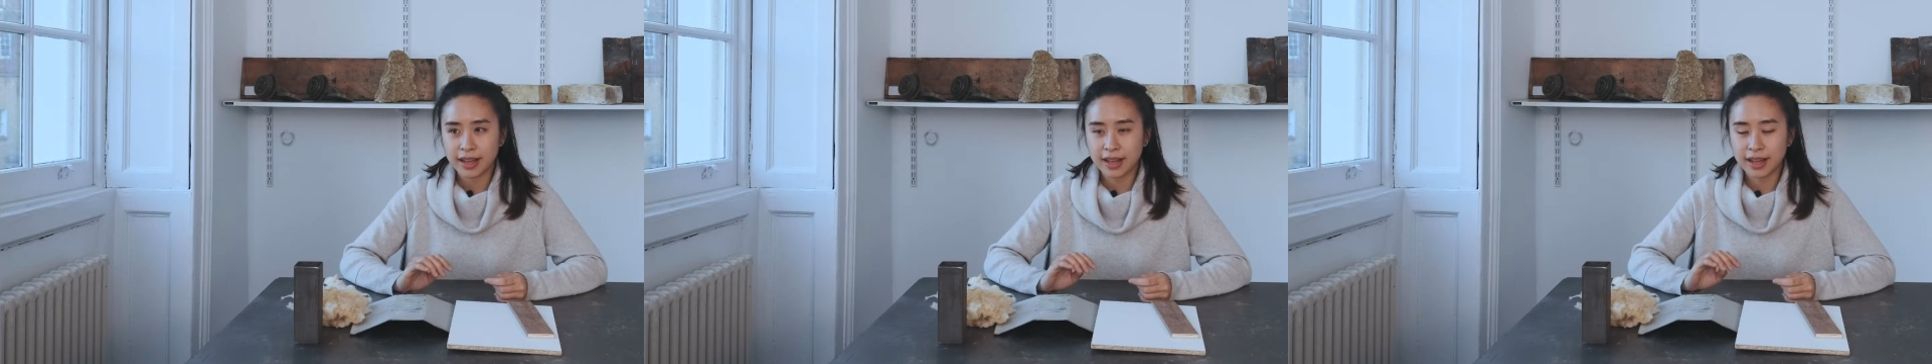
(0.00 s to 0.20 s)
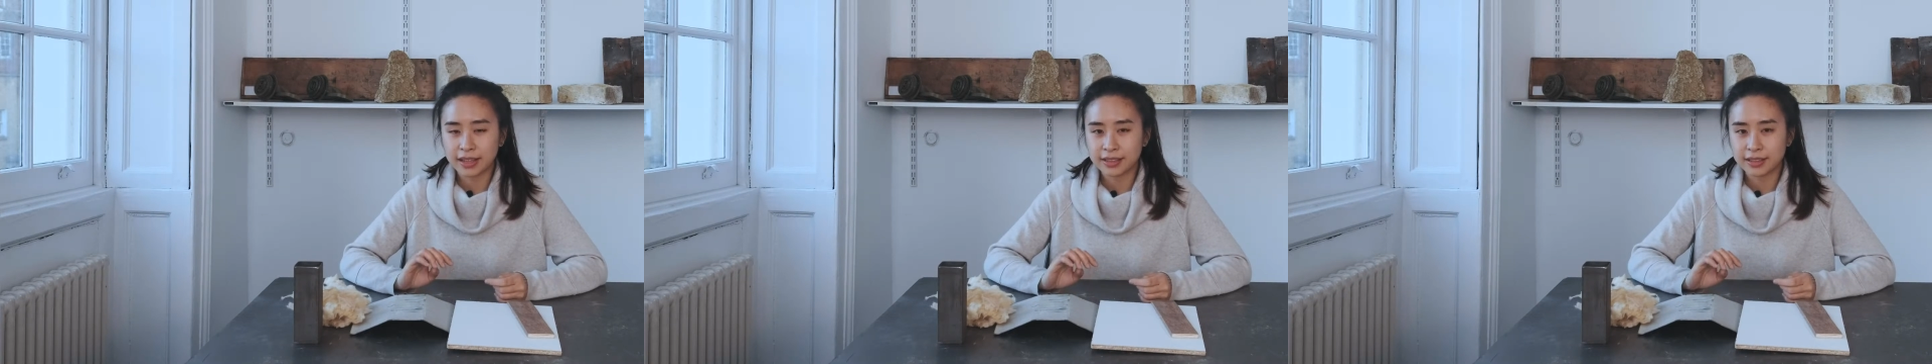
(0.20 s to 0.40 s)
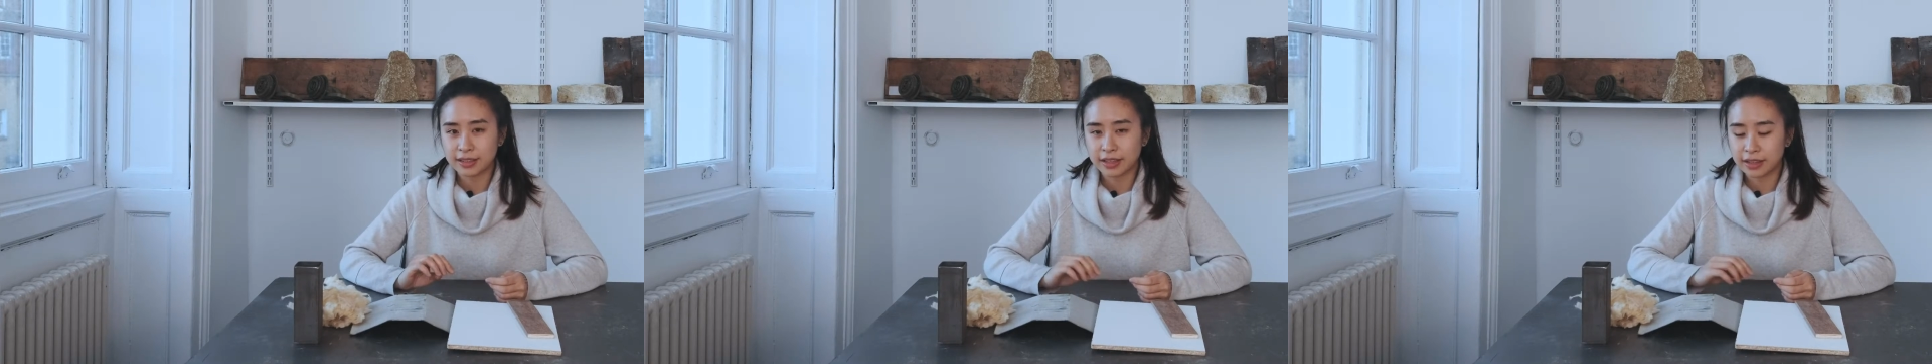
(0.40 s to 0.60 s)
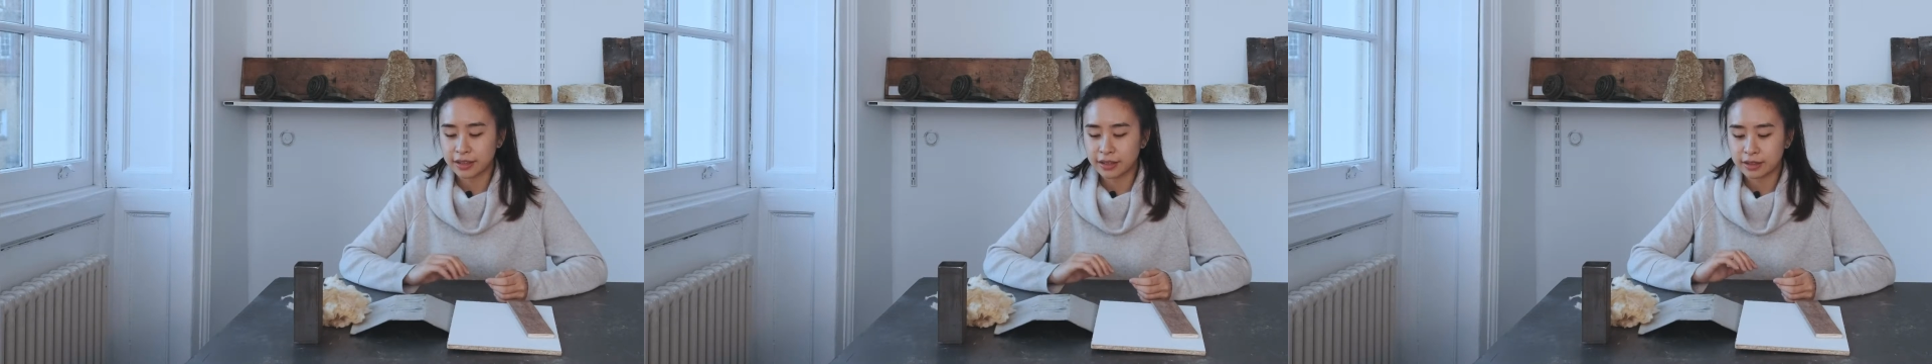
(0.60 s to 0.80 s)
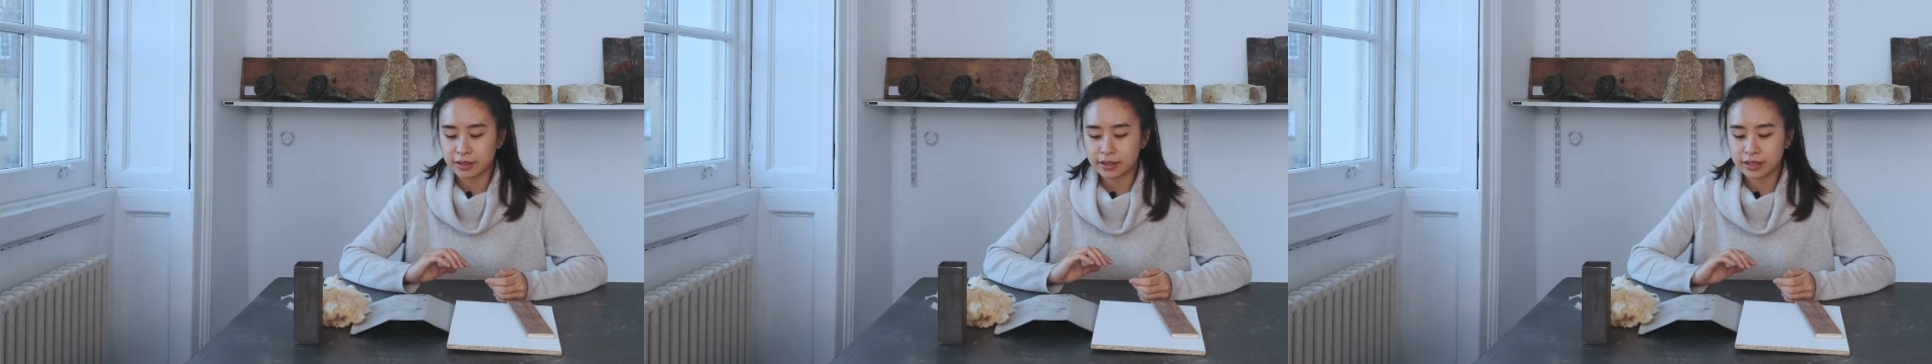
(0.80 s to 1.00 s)
as
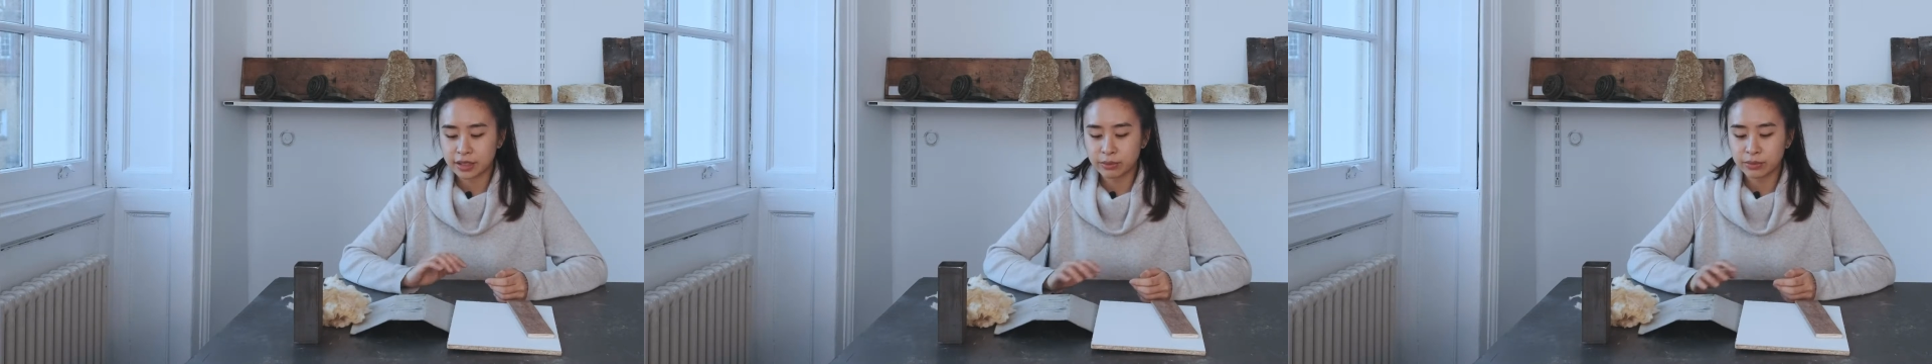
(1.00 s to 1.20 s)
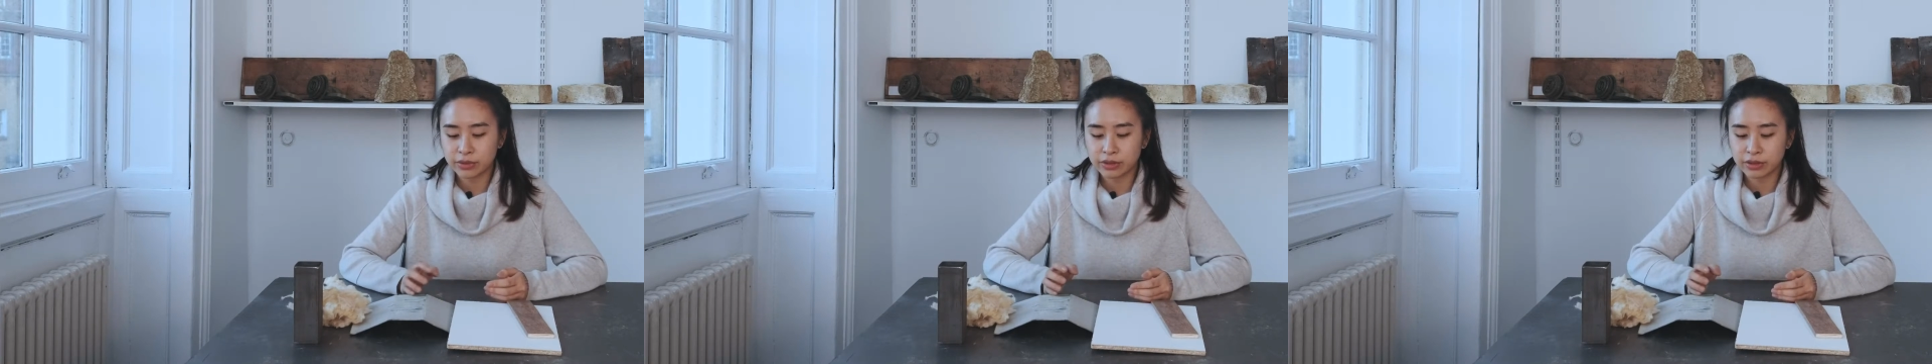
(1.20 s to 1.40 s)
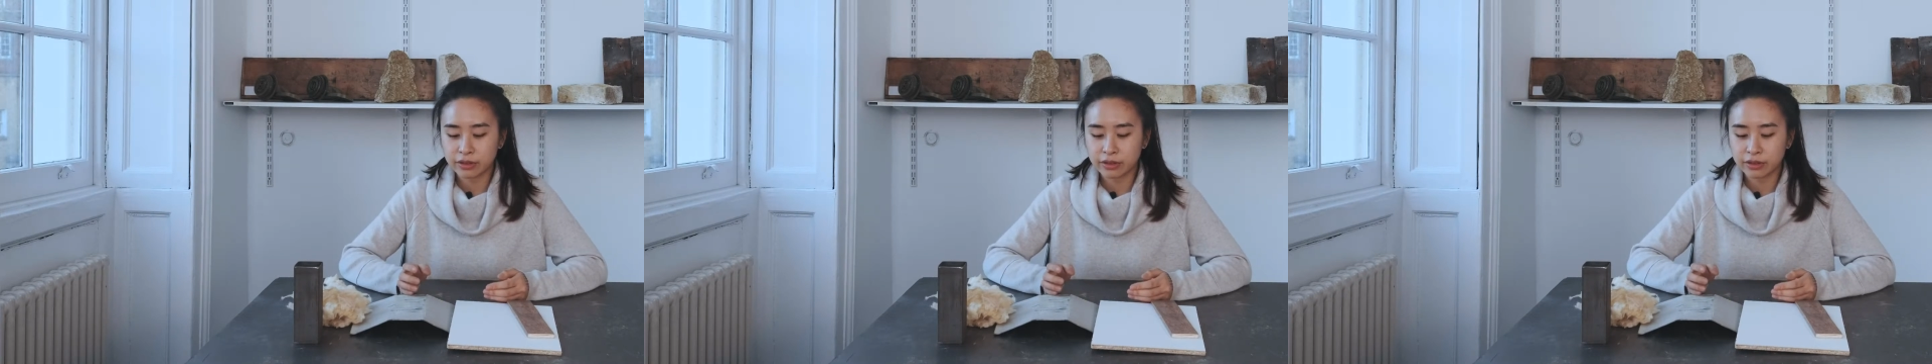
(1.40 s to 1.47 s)
a symbol